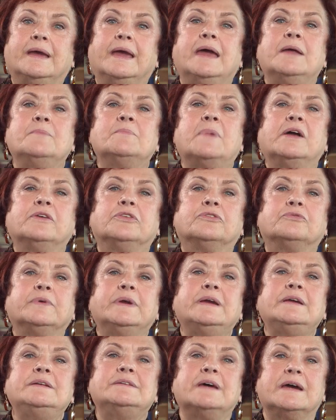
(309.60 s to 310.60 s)
In my
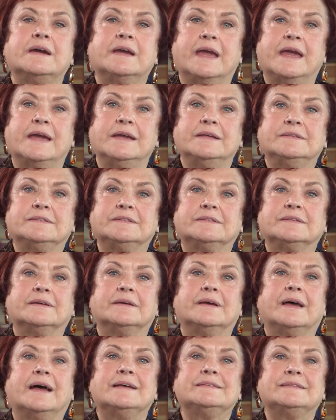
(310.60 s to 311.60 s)
3 decades
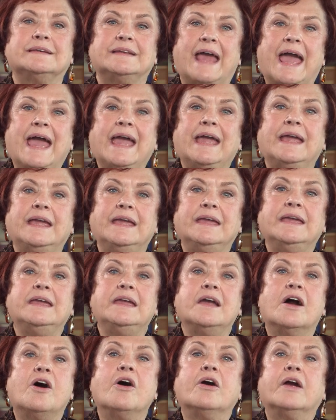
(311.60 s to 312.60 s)
as an
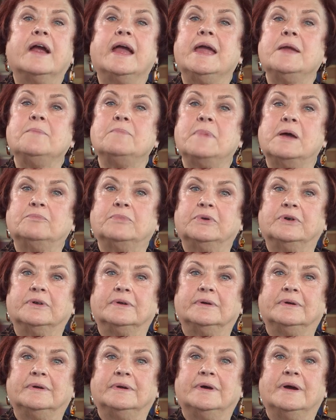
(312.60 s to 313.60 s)
AERA member,
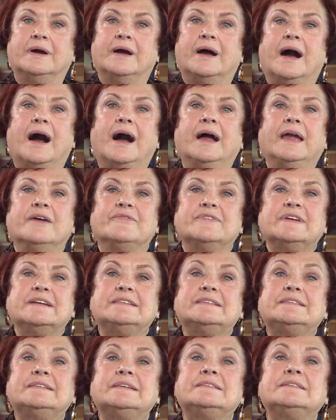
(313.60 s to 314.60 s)
I have
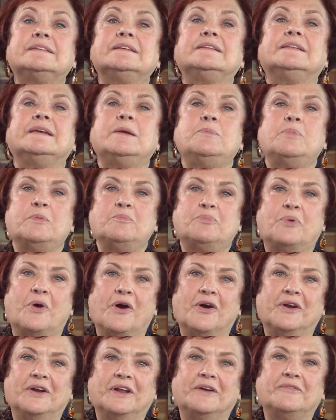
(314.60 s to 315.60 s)
consistently been
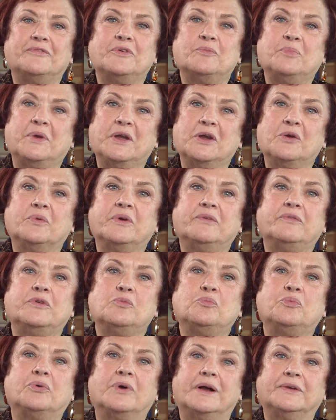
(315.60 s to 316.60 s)
part of the peer
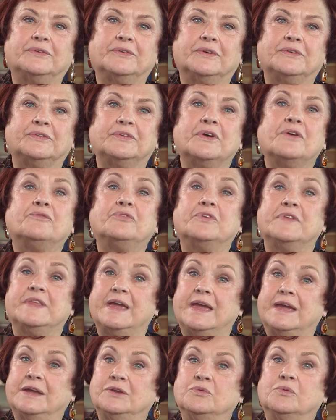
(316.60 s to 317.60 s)
review process for
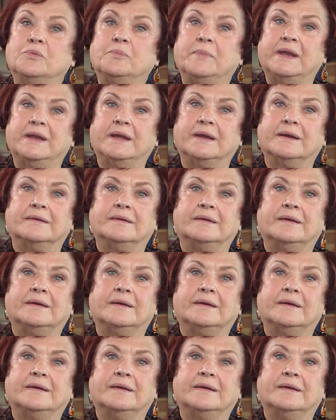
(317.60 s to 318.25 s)
the annual meeting.